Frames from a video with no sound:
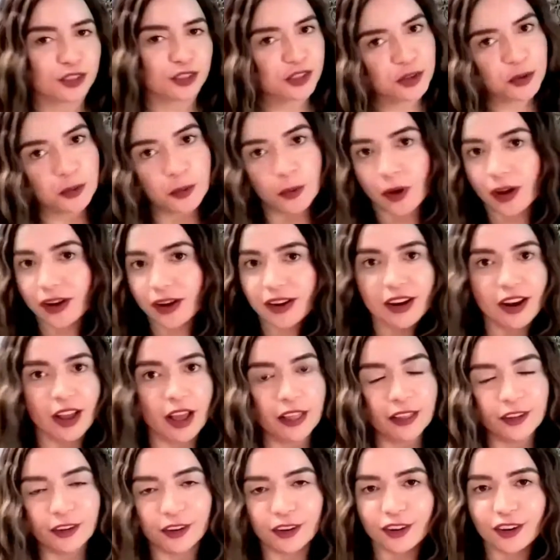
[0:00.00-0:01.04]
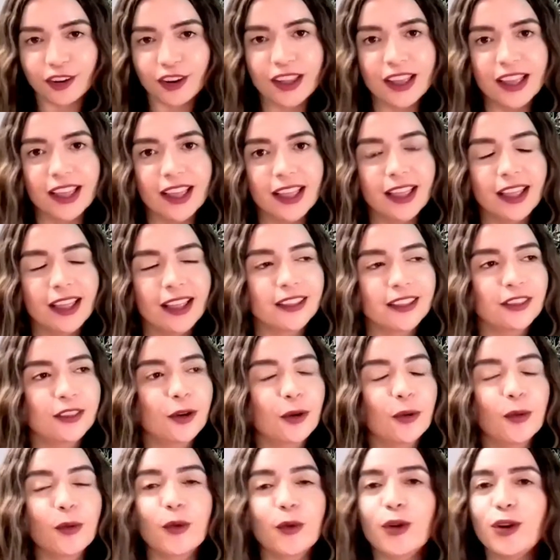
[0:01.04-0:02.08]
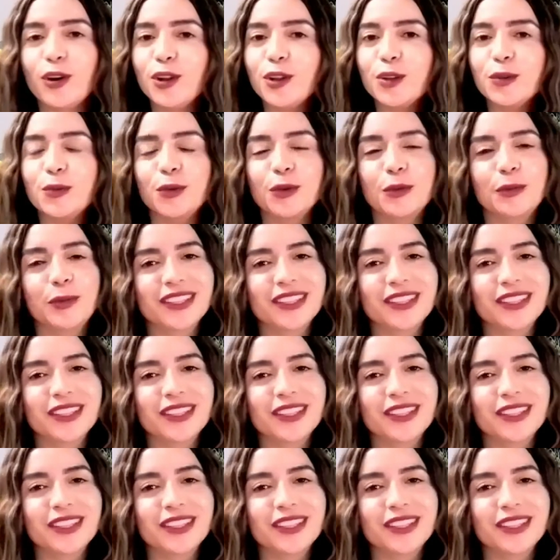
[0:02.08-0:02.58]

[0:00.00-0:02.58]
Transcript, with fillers: to one another, the world would be